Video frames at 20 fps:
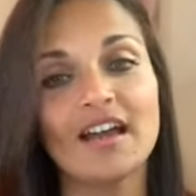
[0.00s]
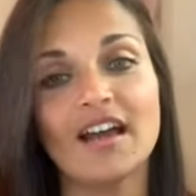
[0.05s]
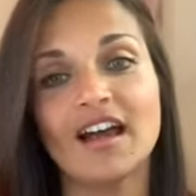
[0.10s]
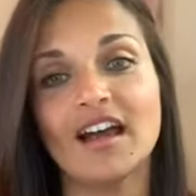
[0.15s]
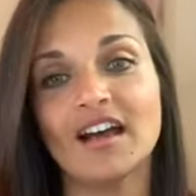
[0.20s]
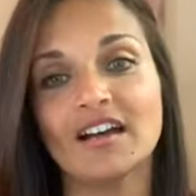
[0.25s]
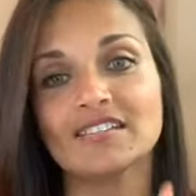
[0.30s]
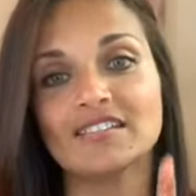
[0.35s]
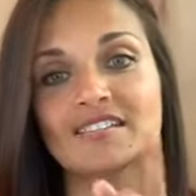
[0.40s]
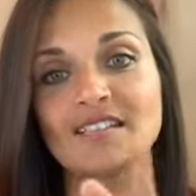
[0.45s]

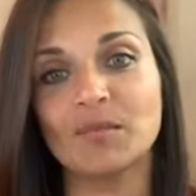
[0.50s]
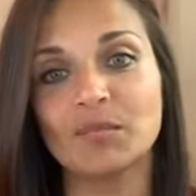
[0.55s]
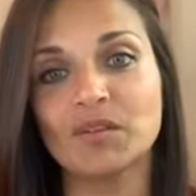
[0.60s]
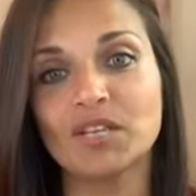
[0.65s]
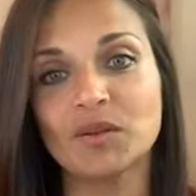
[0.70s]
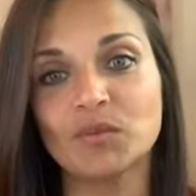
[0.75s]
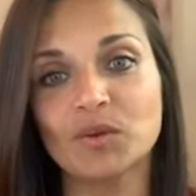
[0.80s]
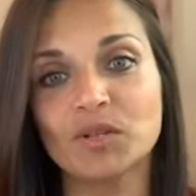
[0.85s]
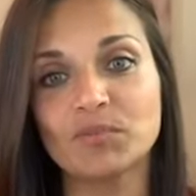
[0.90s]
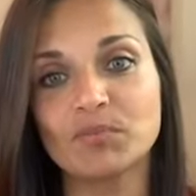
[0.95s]
Uh,
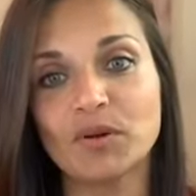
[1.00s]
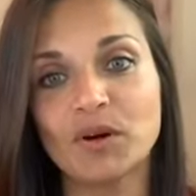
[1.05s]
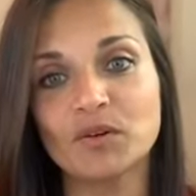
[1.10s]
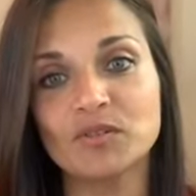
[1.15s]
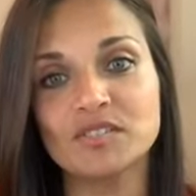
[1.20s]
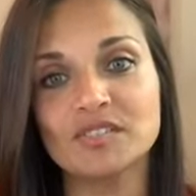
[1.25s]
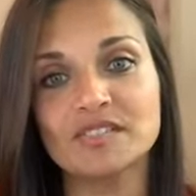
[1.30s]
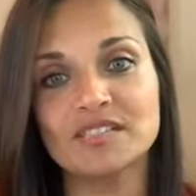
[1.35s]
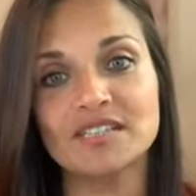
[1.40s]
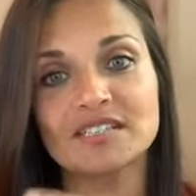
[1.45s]
somebody will
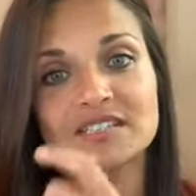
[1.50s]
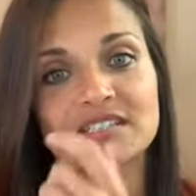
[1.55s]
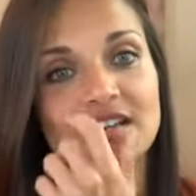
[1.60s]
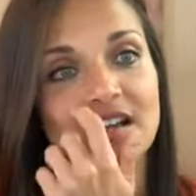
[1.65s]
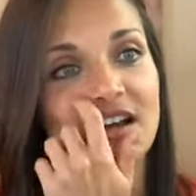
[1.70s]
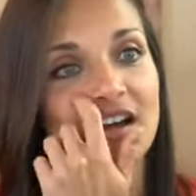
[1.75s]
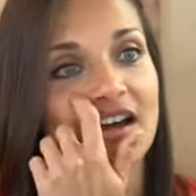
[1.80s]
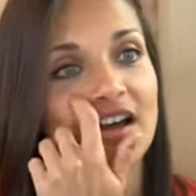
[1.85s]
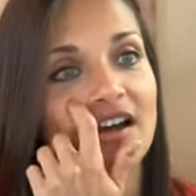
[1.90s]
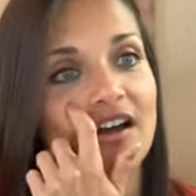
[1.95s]
post it
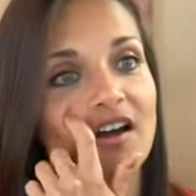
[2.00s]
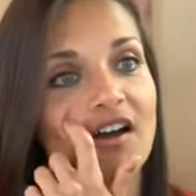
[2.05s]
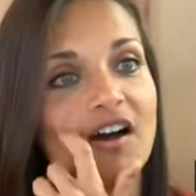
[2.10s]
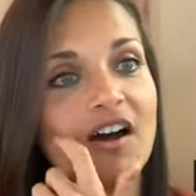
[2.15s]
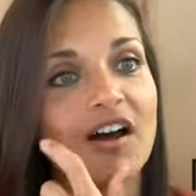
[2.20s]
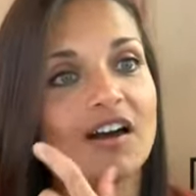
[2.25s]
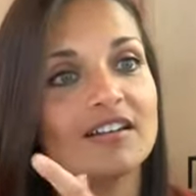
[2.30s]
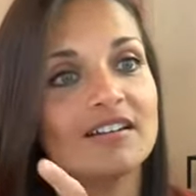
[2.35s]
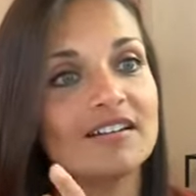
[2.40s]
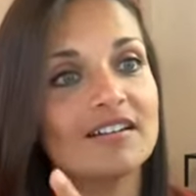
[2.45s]
uh,
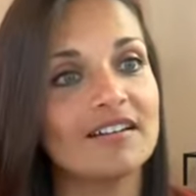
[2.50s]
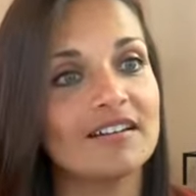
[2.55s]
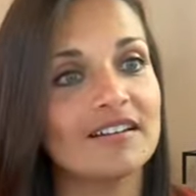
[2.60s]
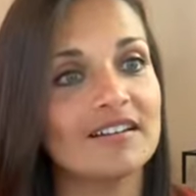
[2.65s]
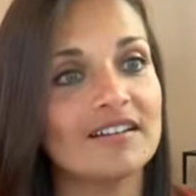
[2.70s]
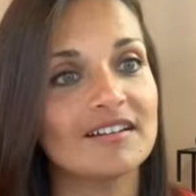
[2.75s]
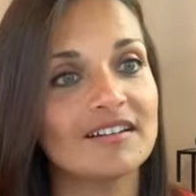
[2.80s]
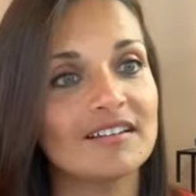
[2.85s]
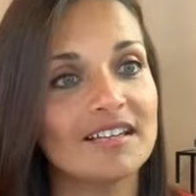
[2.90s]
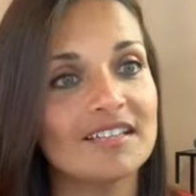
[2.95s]
on
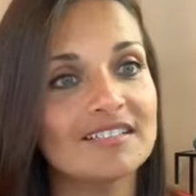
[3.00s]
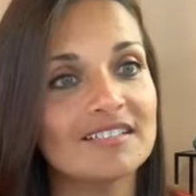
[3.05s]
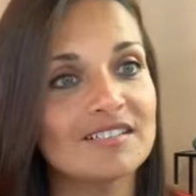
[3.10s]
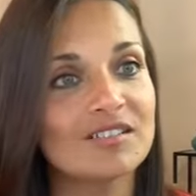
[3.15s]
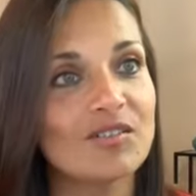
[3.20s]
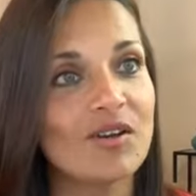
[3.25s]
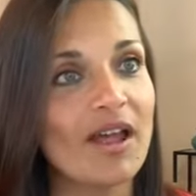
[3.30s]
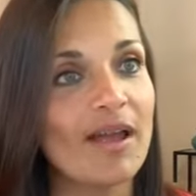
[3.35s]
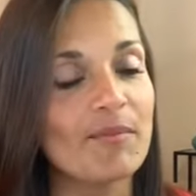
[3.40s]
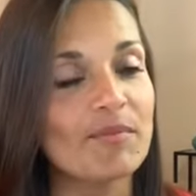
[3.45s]

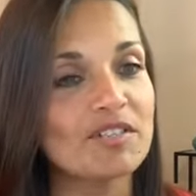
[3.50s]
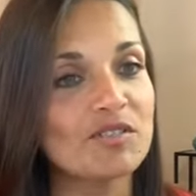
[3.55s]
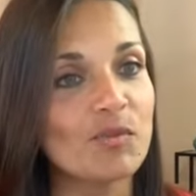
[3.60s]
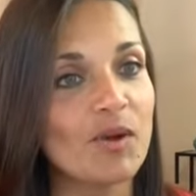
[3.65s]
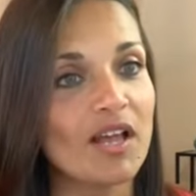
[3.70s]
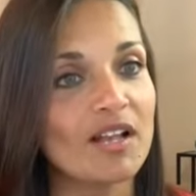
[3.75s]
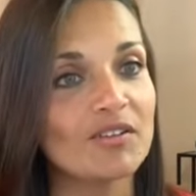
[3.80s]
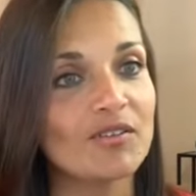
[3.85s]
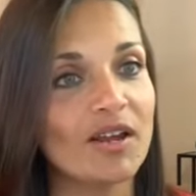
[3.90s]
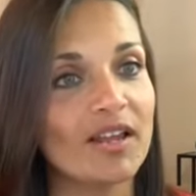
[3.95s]
Instagram as
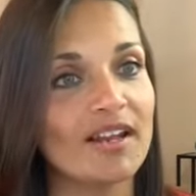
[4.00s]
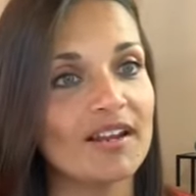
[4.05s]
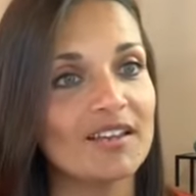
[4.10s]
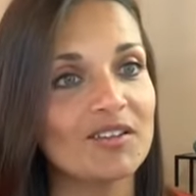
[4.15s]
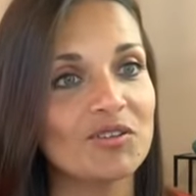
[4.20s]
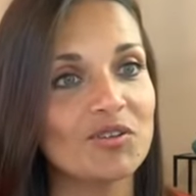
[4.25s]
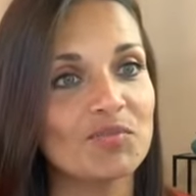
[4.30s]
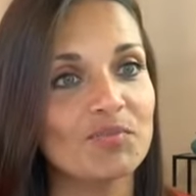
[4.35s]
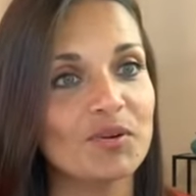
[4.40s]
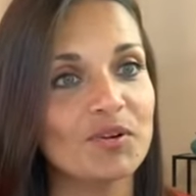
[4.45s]
well. Greta,
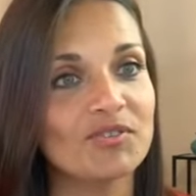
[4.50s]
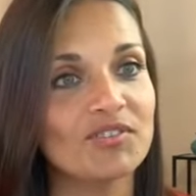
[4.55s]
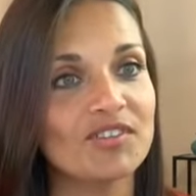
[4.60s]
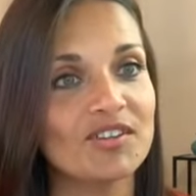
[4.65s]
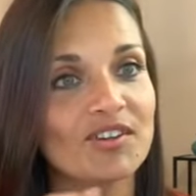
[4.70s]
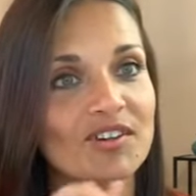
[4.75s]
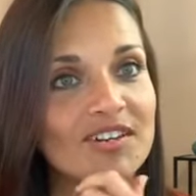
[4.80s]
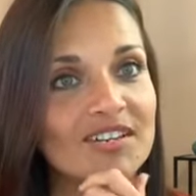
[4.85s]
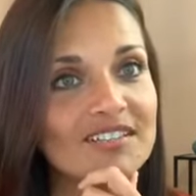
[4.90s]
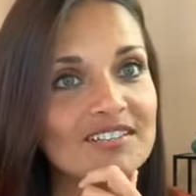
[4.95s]
can you
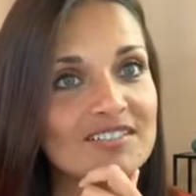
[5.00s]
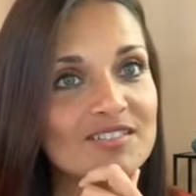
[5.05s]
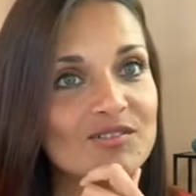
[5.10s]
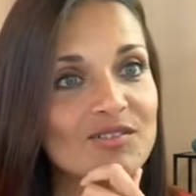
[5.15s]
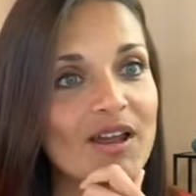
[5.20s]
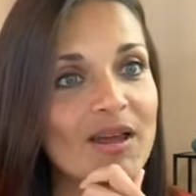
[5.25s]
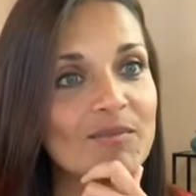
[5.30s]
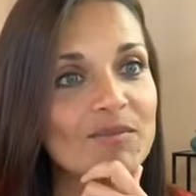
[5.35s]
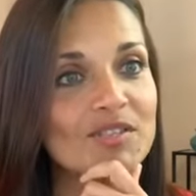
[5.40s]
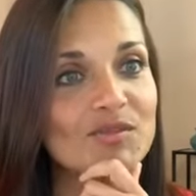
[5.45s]
post it on
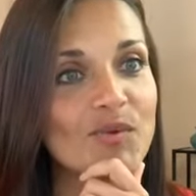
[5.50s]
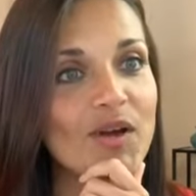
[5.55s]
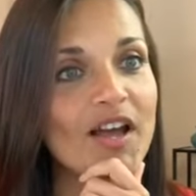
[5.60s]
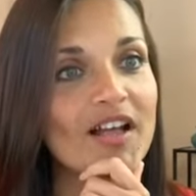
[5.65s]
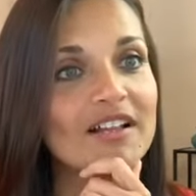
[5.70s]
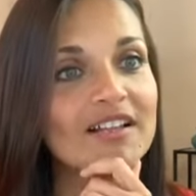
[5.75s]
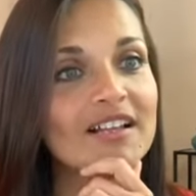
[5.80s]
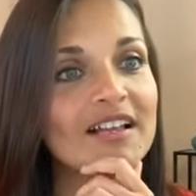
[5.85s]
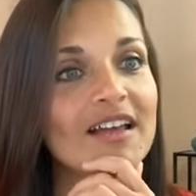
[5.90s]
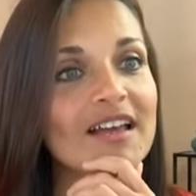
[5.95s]
Instagram as
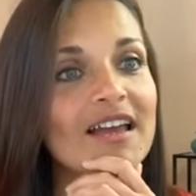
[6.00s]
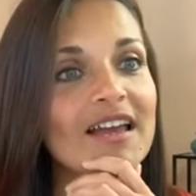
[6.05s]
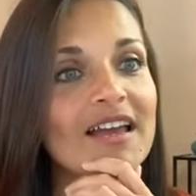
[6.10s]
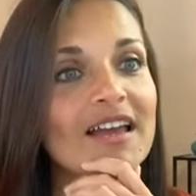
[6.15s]
well?